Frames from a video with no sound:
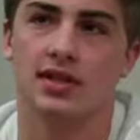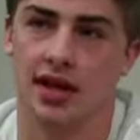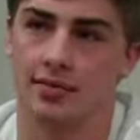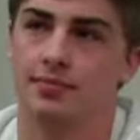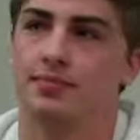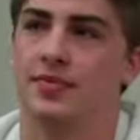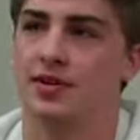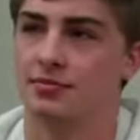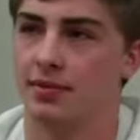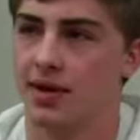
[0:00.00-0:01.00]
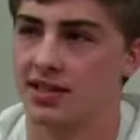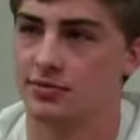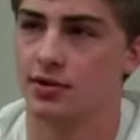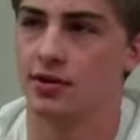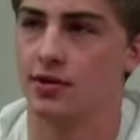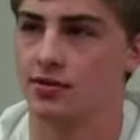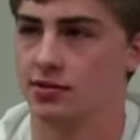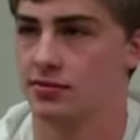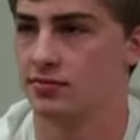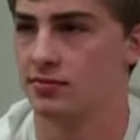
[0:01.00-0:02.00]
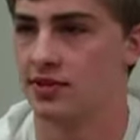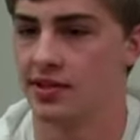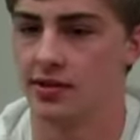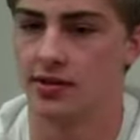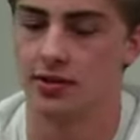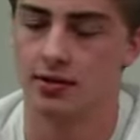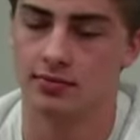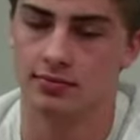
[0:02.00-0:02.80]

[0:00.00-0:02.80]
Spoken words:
Yeah. He was my basketball coach until...